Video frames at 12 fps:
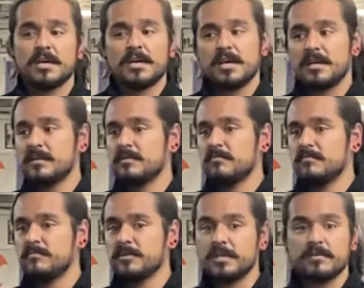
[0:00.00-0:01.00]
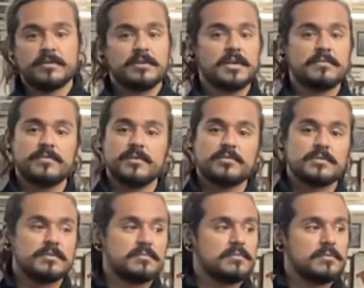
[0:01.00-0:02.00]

And believe it or not, folks,